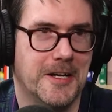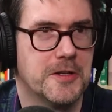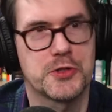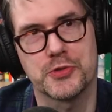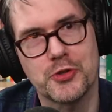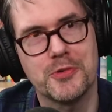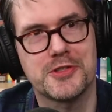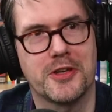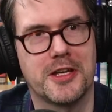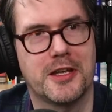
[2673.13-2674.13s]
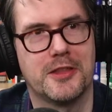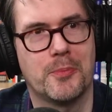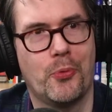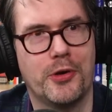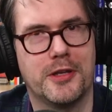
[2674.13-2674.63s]
So it's almost like, and the
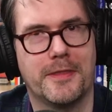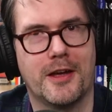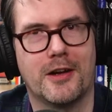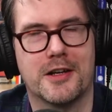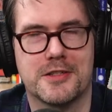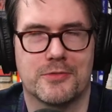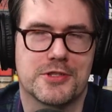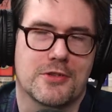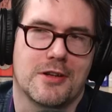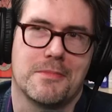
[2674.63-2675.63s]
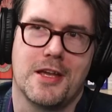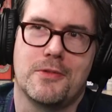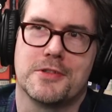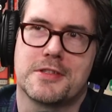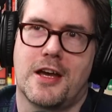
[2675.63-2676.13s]
point that Asad was trying to make
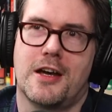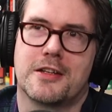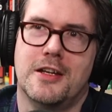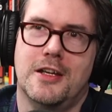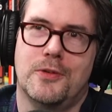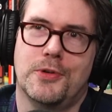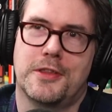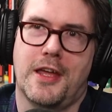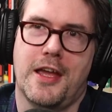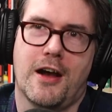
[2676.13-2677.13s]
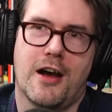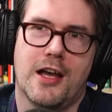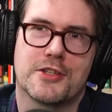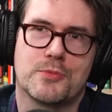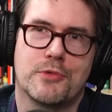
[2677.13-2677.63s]
was that with A I,
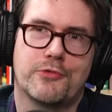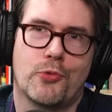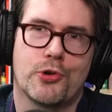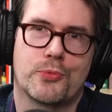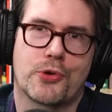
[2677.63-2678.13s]
as we move forward,